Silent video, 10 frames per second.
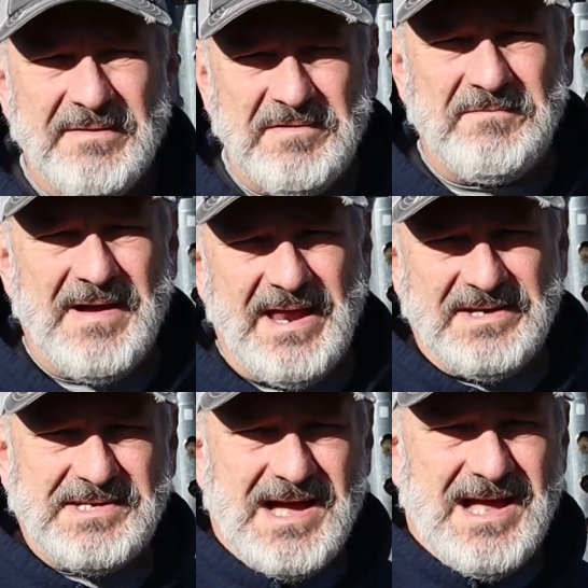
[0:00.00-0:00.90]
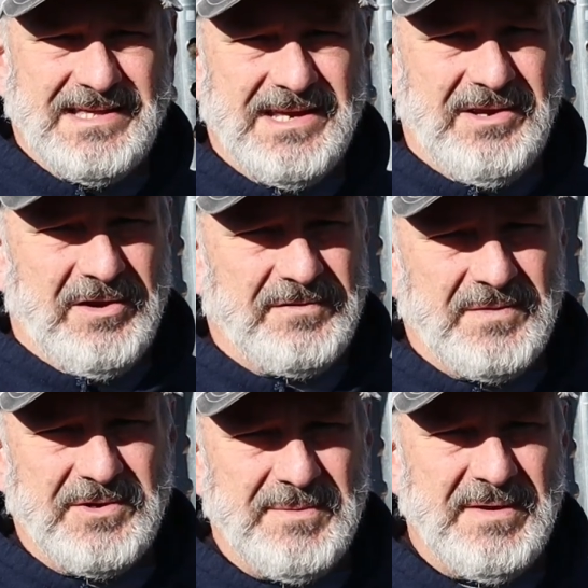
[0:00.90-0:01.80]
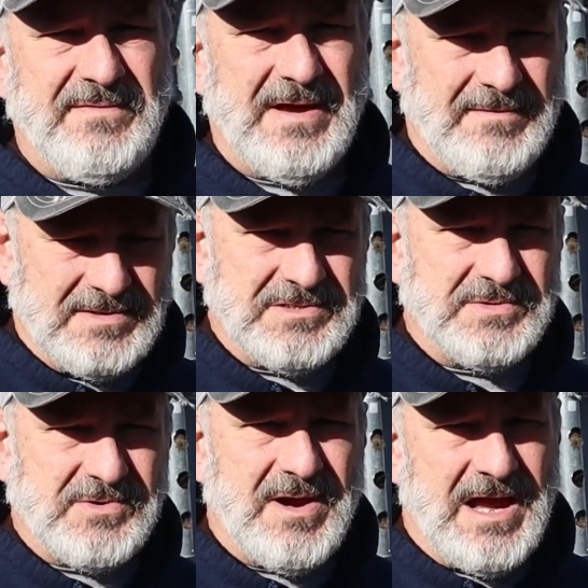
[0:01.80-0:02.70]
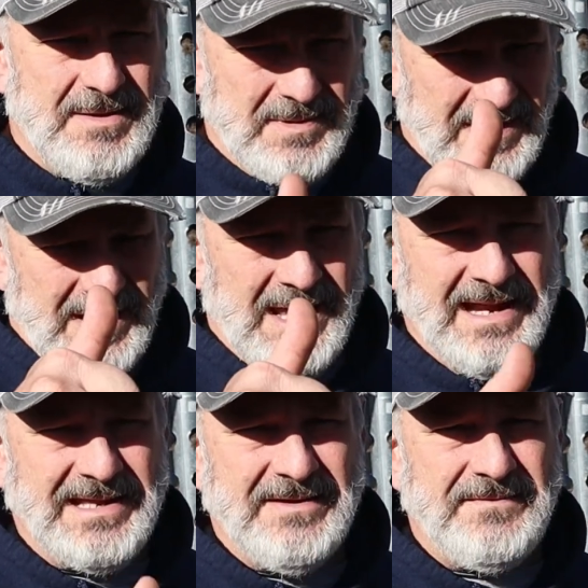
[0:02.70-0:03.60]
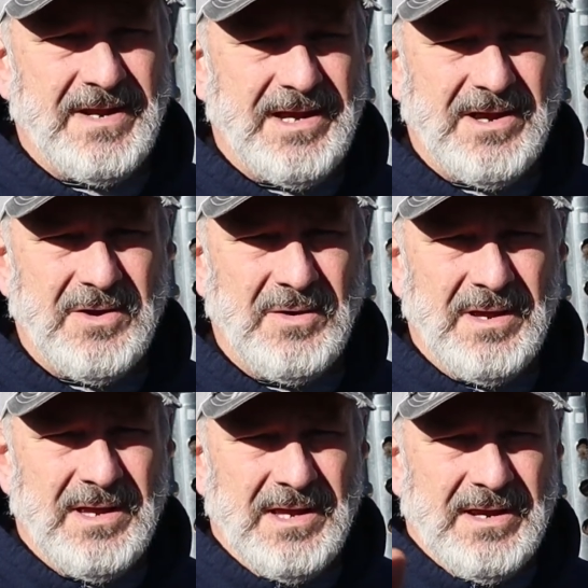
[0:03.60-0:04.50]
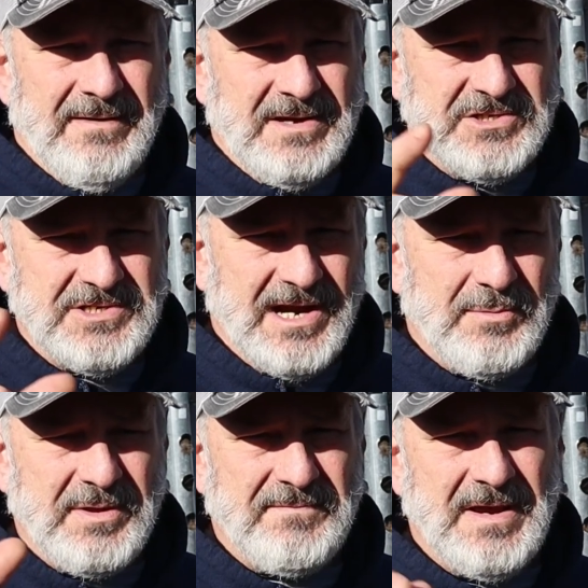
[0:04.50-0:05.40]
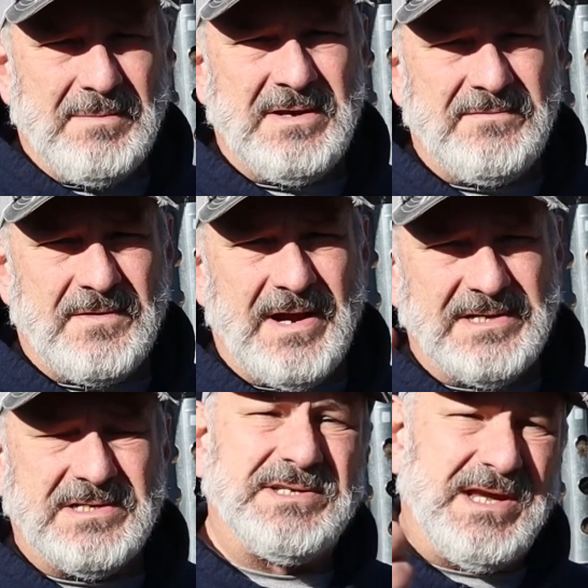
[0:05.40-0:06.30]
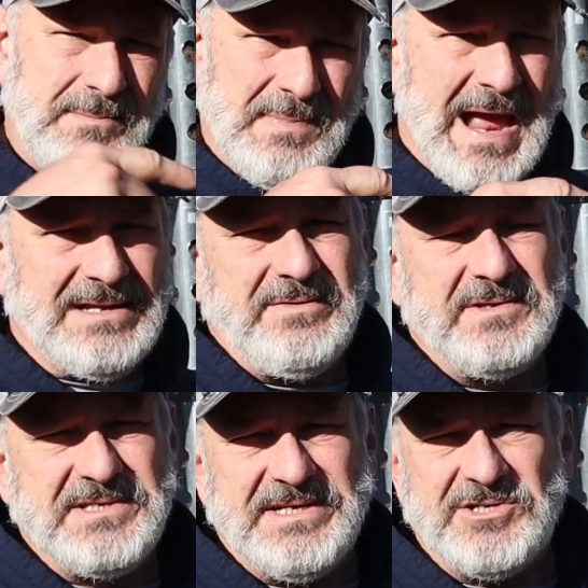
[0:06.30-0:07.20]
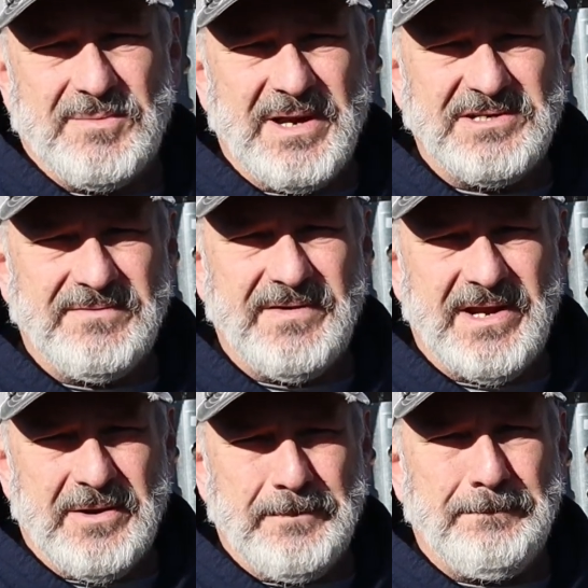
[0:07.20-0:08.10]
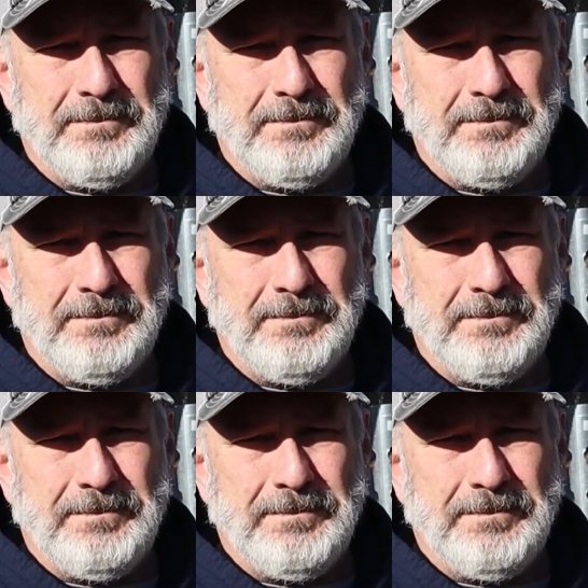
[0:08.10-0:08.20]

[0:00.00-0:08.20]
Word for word: if you find this content useful do me a favor subscribe like that video share it with your family and friends let's get back to the seed germination video